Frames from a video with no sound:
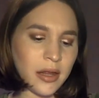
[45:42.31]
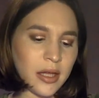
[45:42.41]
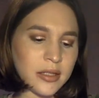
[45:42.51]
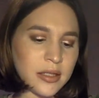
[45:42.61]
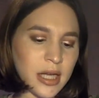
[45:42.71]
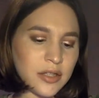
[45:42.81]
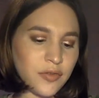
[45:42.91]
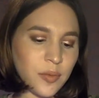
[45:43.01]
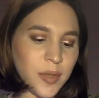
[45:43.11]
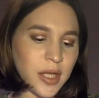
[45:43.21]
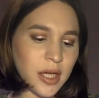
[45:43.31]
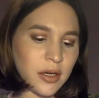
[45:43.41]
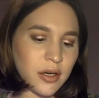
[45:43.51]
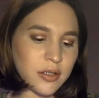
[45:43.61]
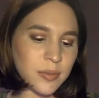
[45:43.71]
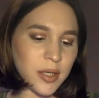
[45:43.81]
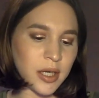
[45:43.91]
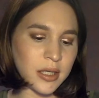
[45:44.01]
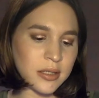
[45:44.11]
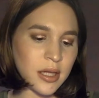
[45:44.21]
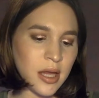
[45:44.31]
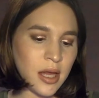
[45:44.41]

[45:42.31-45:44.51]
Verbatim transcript: I think it's nice for beginners because